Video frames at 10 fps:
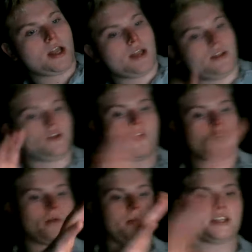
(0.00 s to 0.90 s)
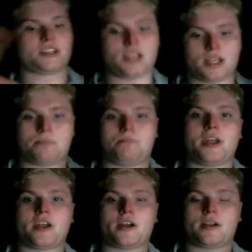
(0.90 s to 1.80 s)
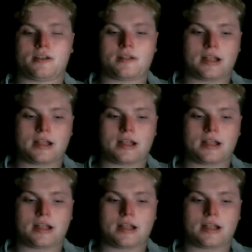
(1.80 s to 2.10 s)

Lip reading: And then your orbit is going to get bigger,